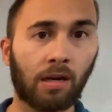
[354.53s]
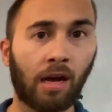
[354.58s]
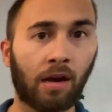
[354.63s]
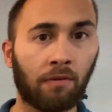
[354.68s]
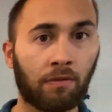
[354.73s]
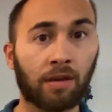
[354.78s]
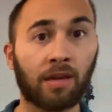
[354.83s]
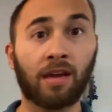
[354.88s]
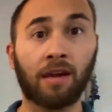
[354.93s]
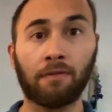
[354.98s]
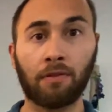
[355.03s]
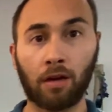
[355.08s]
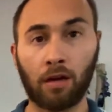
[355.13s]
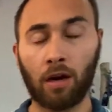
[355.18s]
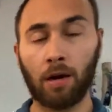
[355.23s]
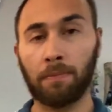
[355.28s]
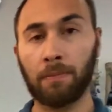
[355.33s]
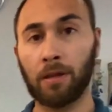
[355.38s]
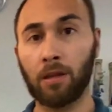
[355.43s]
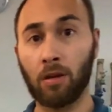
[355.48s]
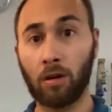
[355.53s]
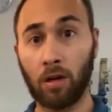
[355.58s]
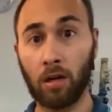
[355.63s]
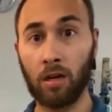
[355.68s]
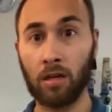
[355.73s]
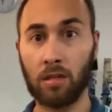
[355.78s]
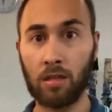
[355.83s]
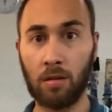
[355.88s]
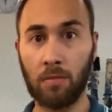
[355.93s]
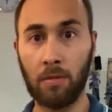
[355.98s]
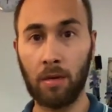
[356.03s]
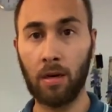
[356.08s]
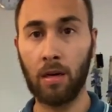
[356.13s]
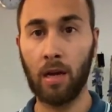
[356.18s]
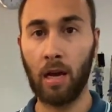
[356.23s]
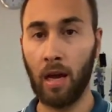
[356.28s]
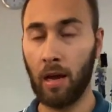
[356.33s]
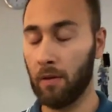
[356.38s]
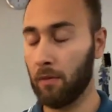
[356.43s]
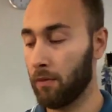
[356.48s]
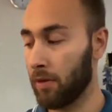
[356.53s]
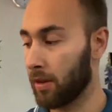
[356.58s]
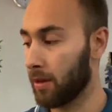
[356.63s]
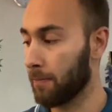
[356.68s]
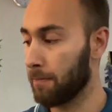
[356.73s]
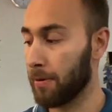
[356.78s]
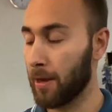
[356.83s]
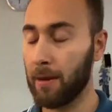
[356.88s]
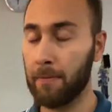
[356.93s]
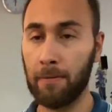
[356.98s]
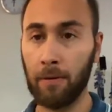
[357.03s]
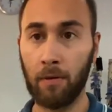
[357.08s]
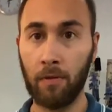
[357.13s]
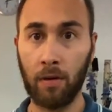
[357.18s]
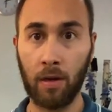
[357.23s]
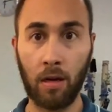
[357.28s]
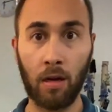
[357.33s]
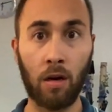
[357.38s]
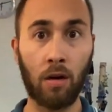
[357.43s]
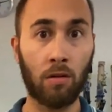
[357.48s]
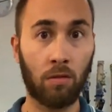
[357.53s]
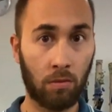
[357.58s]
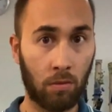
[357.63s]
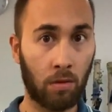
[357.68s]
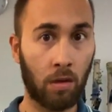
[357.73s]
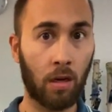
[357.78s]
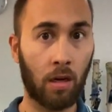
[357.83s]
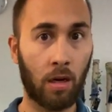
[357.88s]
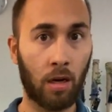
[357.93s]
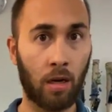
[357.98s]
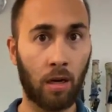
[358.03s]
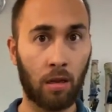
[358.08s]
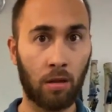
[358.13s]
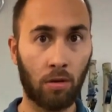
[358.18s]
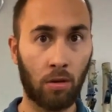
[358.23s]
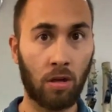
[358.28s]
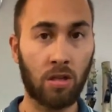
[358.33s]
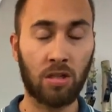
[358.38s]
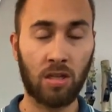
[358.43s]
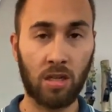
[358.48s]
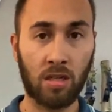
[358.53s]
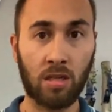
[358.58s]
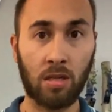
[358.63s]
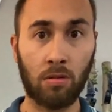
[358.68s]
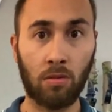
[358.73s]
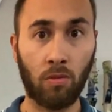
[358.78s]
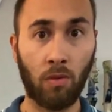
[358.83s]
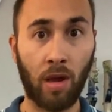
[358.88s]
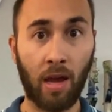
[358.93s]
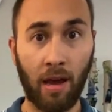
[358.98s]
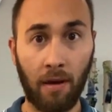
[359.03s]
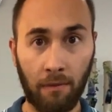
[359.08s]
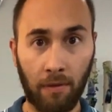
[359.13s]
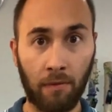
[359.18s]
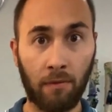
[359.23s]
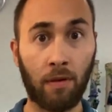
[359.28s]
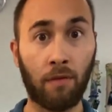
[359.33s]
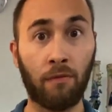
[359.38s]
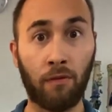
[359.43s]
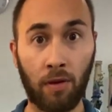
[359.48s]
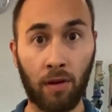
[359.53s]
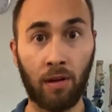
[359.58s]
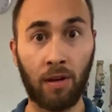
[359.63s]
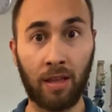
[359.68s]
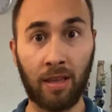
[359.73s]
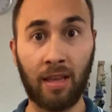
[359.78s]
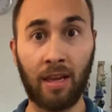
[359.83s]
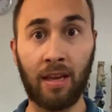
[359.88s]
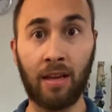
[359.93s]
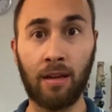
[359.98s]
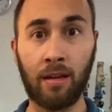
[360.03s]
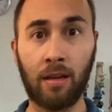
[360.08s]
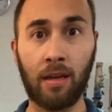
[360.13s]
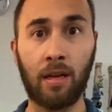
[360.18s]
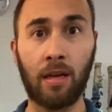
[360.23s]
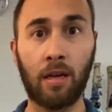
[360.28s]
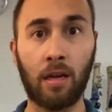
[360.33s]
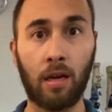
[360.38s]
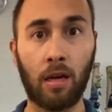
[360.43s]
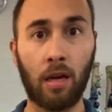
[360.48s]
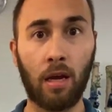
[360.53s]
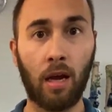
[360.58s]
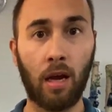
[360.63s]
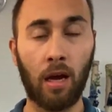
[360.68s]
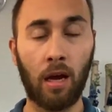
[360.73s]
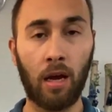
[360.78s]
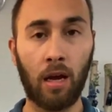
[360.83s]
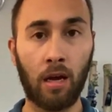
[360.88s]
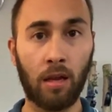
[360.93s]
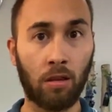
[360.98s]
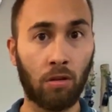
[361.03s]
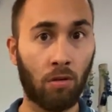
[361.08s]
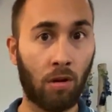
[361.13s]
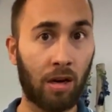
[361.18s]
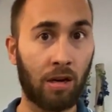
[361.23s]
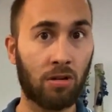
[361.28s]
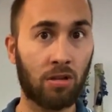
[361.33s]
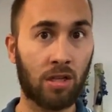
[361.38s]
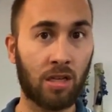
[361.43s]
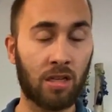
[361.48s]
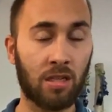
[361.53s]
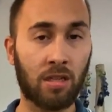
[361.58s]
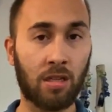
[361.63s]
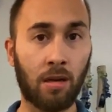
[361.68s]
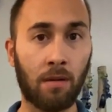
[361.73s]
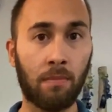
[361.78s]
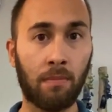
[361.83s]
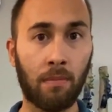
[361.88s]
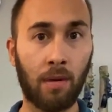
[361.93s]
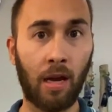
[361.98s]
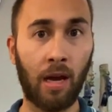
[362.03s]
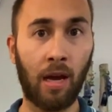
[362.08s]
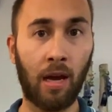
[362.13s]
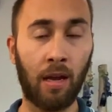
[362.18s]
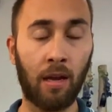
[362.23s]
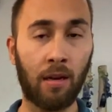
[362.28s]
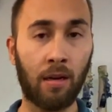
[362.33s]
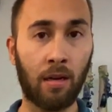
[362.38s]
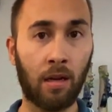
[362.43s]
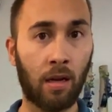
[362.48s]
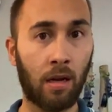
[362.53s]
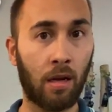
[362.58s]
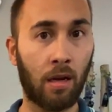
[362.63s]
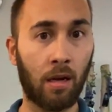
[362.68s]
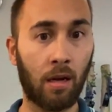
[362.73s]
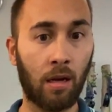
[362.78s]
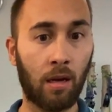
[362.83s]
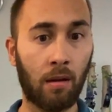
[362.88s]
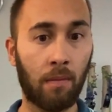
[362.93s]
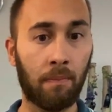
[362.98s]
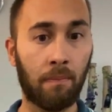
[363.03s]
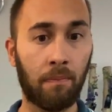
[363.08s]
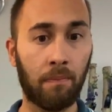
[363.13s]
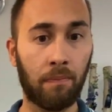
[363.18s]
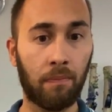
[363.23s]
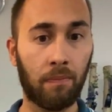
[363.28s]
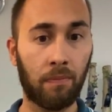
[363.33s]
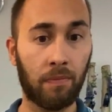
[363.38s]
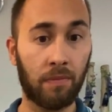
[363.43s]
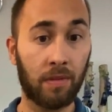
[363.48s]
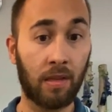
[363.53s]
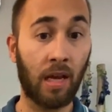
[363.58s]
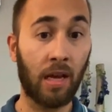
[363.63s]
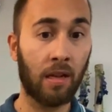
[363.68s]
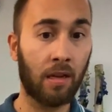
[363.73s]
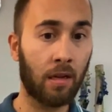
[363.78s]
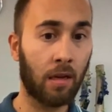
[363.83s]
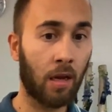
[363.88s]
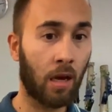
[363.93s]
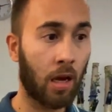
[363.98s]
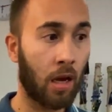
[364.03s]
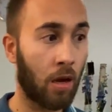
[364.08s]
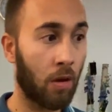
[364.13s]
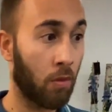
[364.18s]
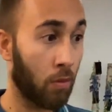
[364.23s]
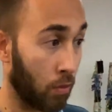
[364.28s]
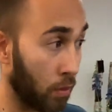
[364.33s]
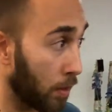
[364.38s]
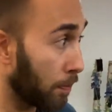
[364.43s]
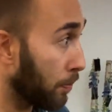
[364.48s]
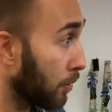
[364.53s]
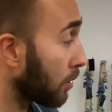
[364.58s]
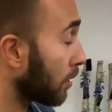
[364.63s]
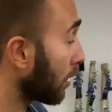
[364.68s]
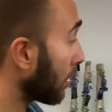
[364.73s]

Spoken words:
and we give the copy to the customer, and with the paper we go to the systems we have, and we fill it in to our system, and then we put the